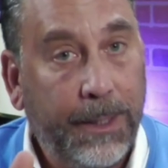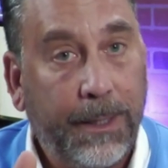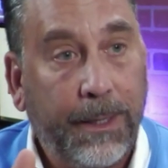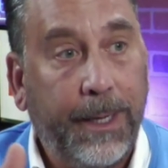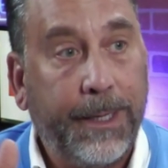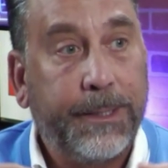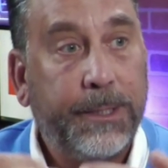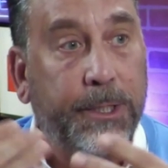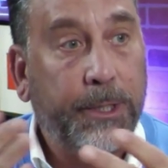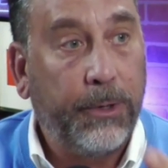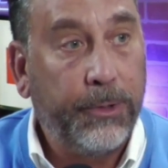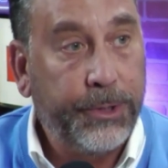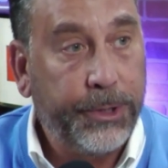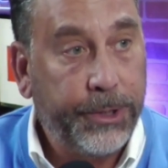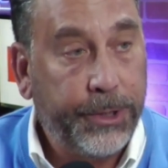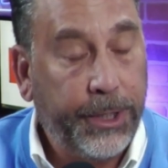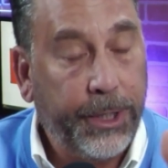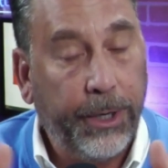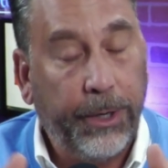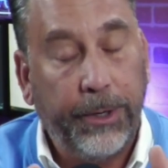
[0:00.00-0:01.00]
Like Social
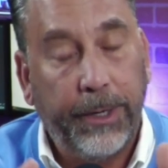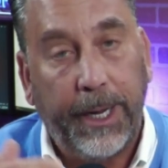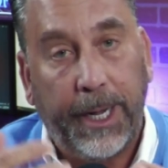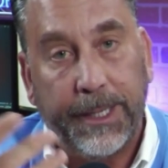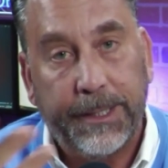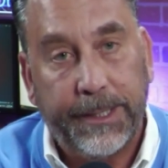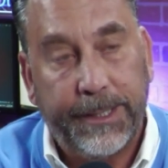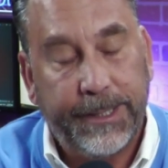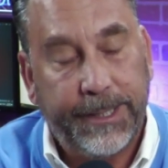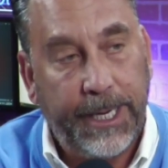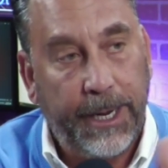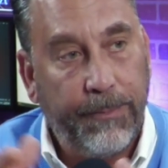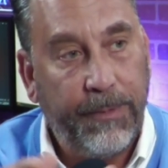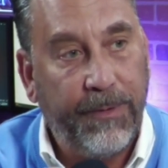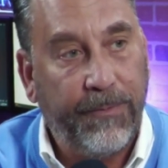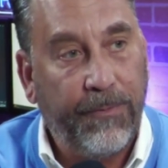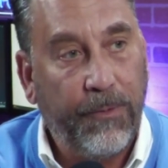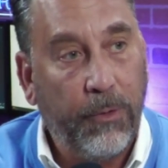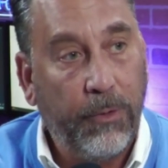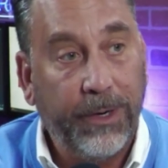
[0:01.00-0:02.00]
Security, I said
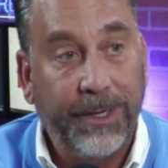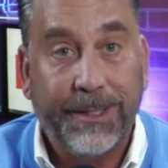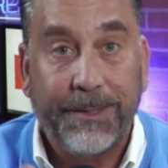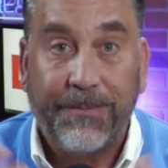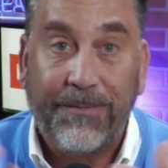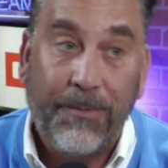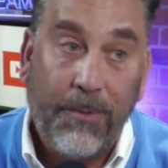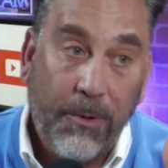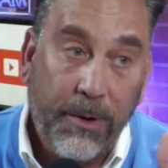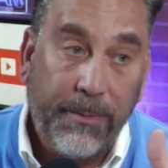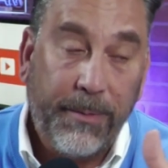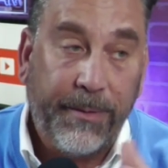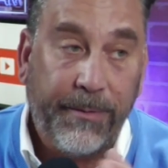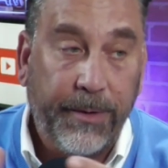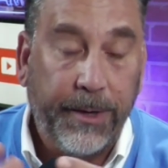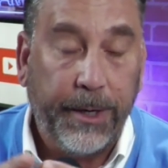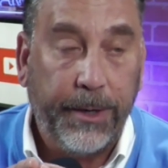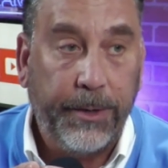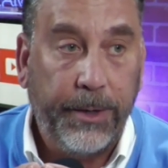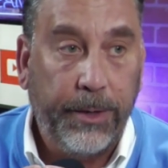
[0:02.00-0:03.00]
before, is a form of
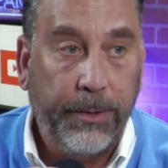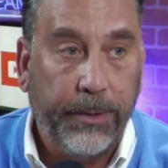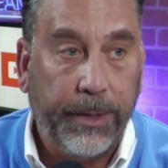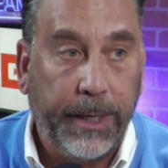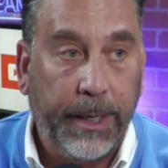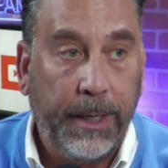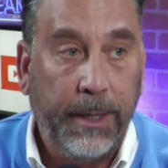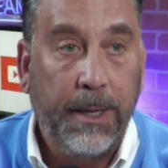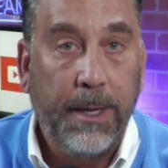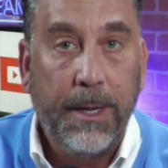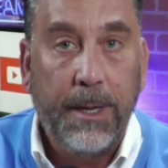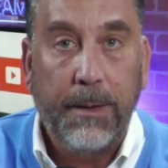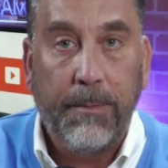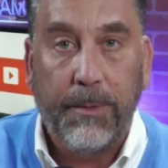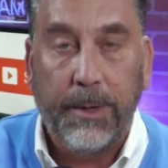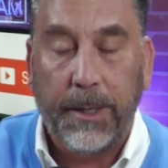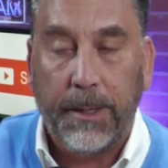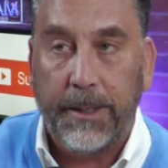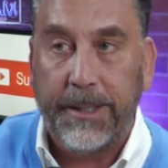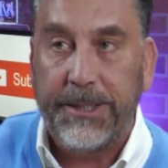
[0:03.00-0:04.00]
an annuity,
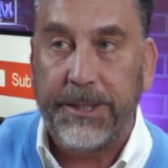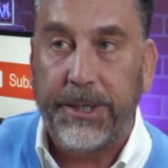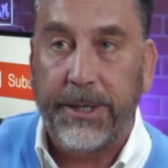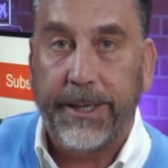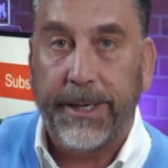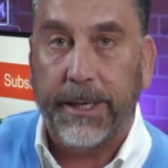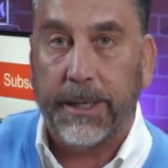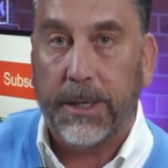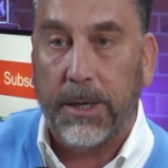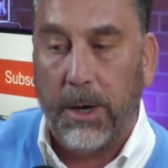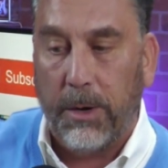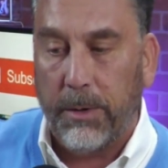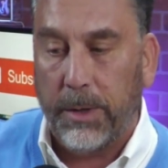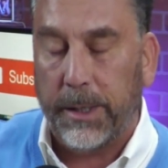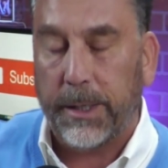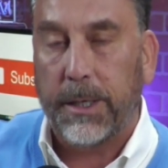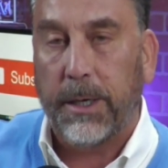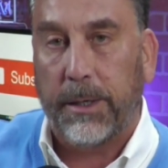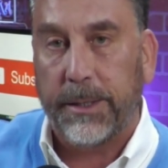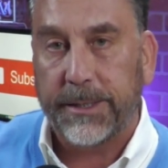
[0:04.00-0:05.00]
but at least you get
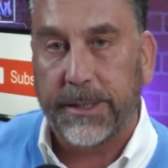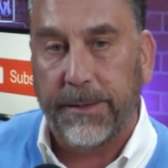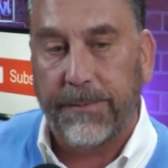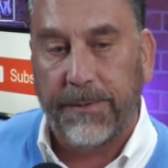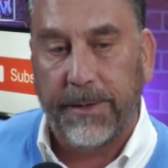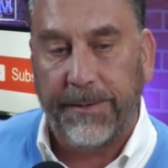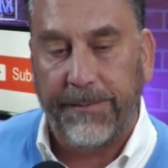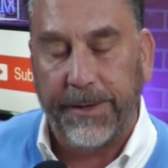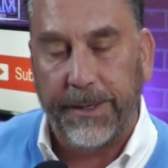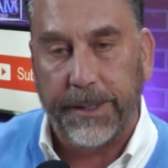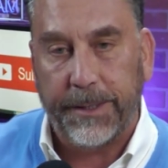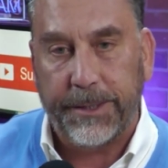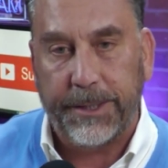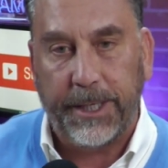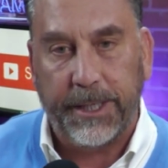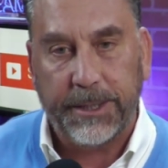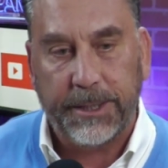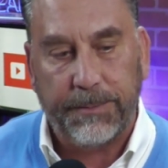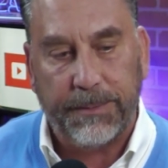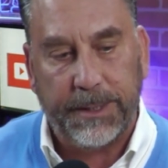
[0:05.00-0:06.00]
COLA, cost of living
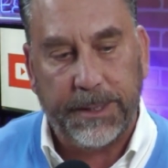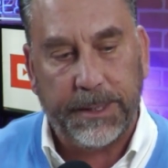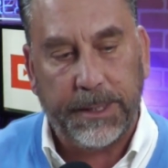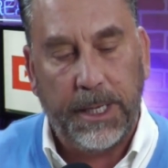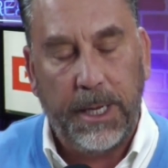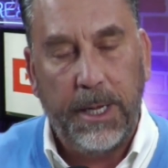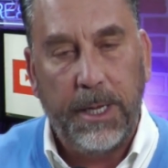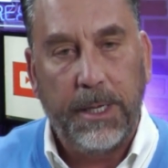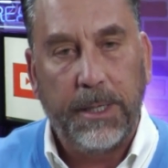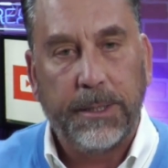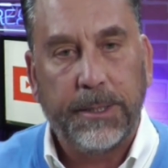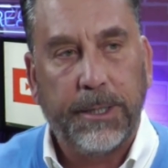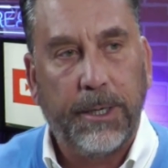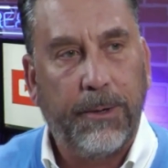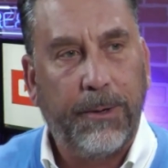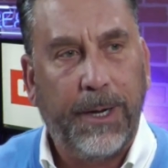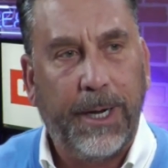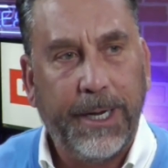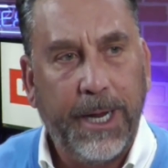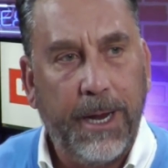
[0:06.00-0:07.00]
adjustments.
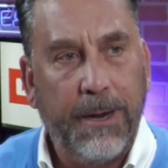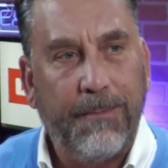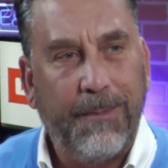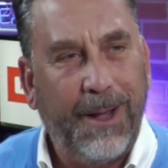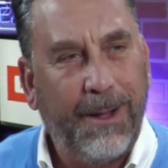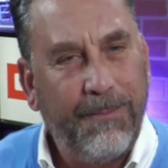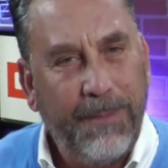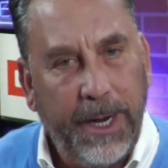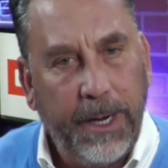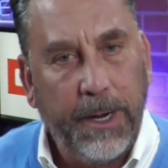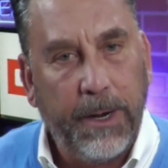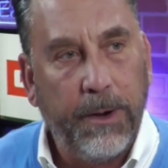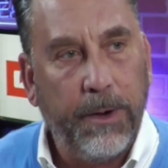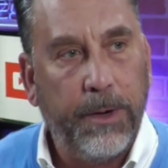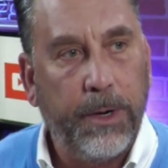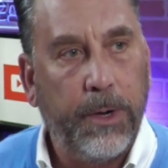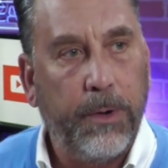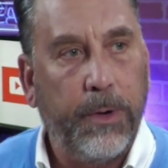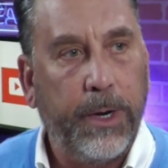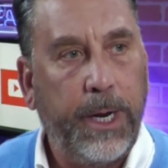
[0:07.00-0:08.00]
So again, immediate
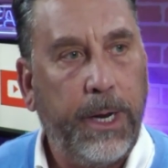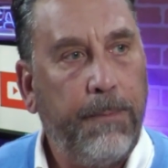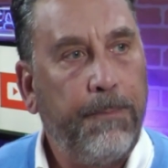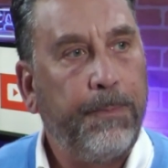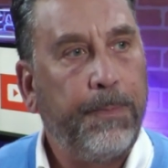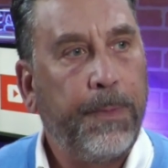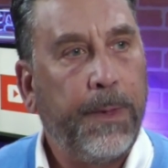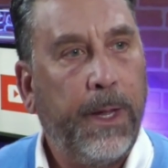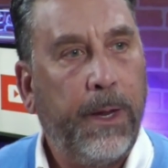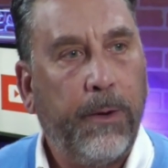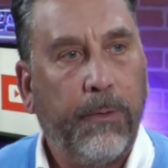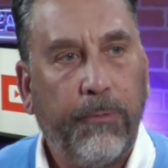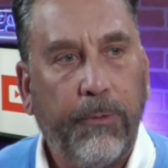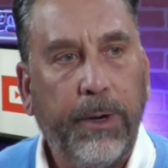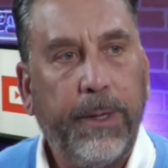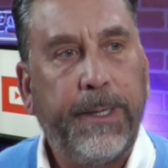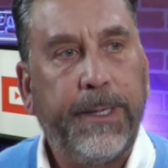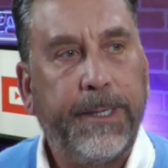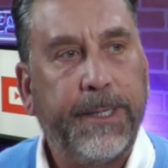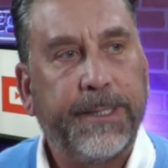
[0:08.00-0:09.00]
annuity,
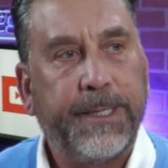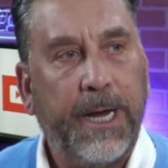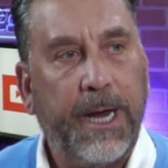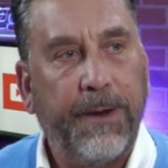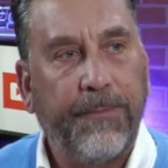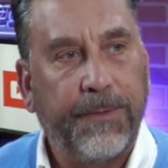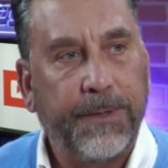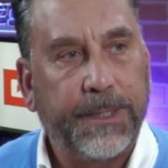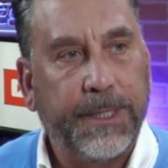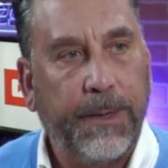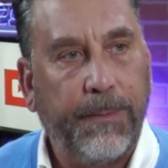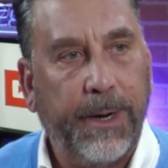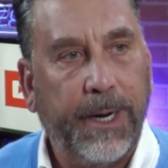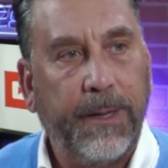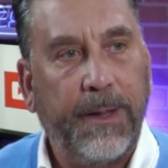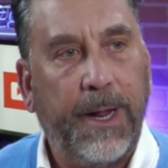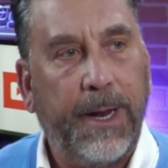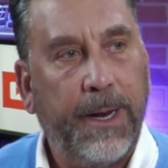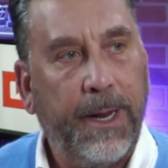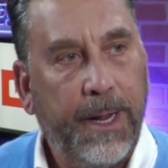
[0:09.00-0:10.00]
really designed for somebody
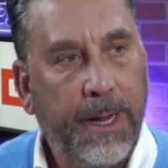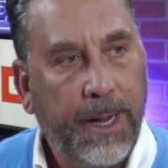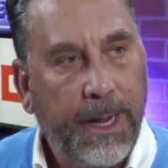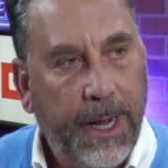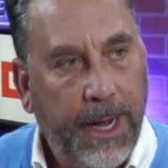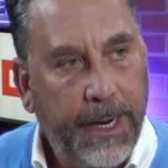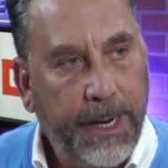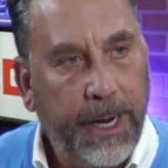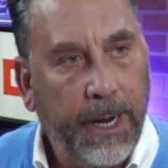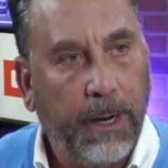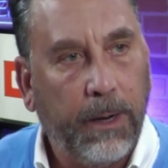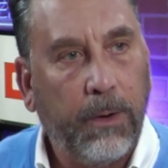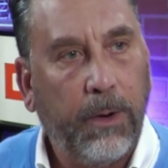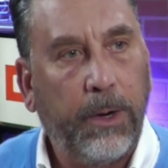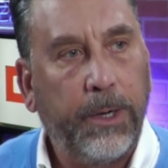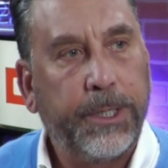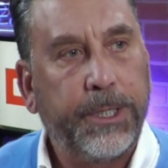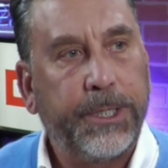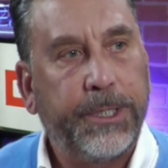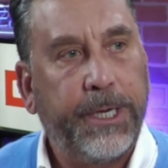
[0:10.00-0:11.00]
that I need a
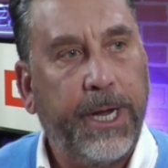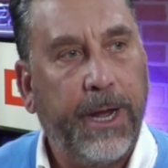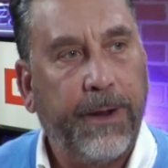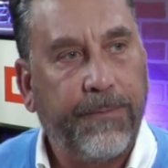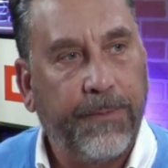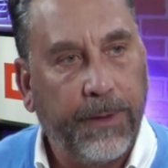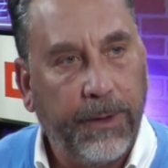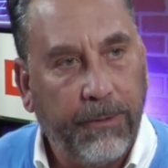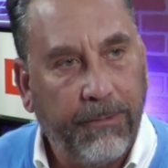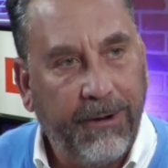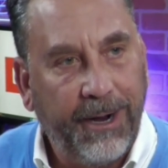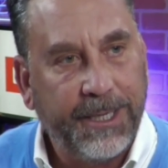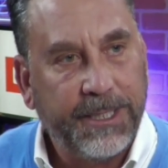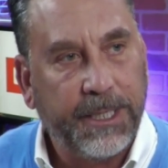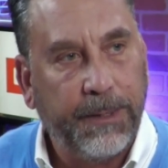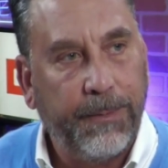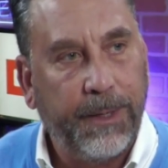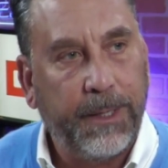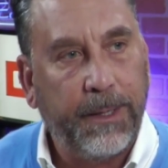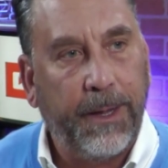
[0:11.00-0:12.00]
large check for the rest
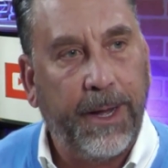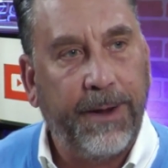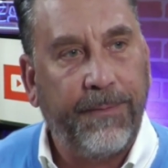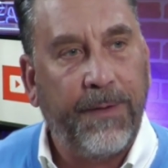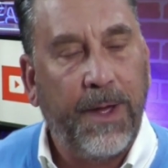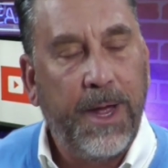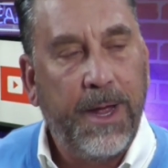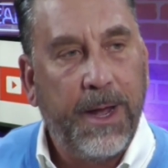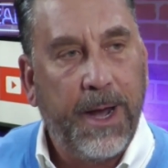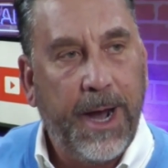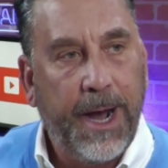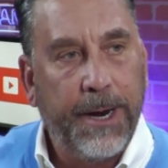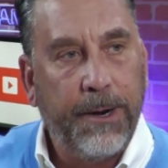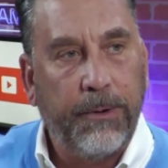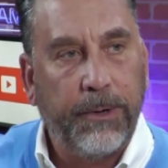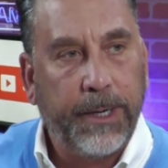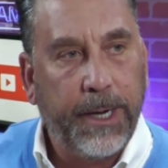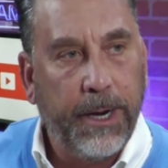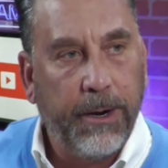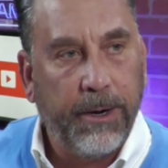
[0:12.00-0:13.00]
of my life. I
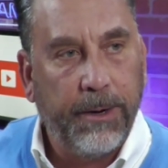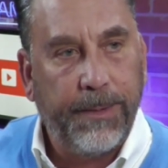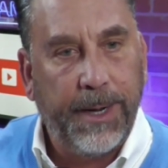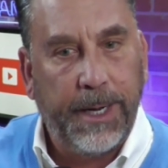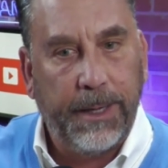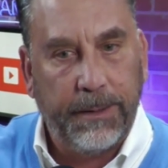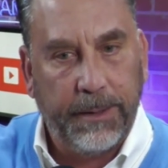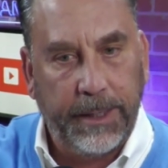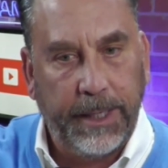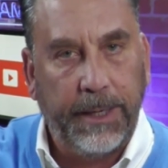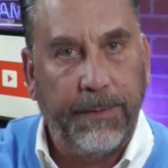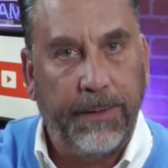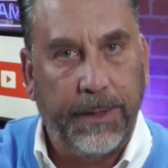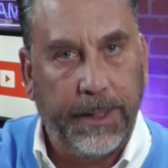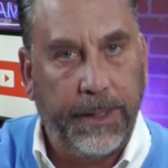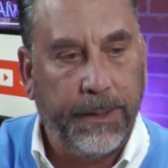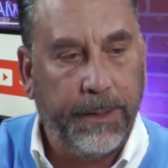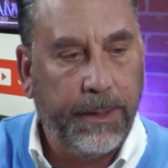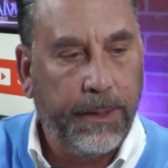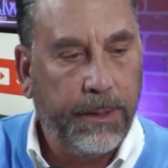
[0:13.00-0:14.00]
don't care about leaving
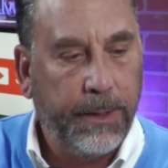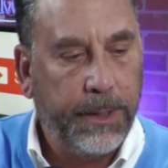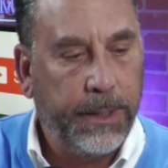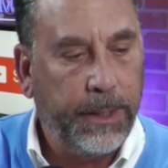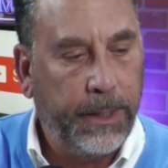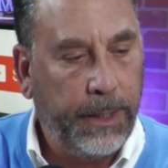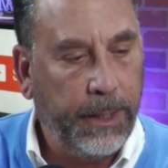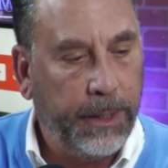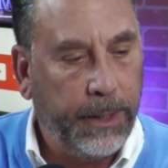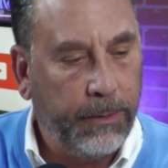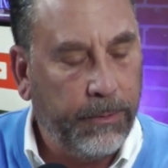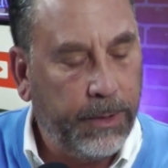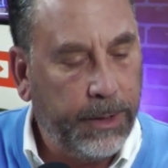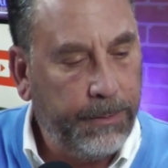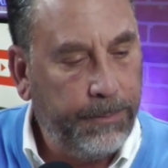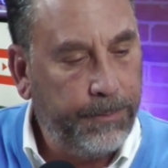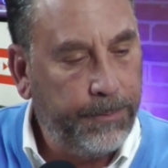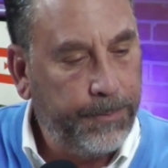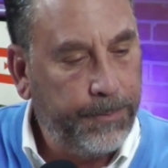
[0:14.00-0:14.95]
it to anyone.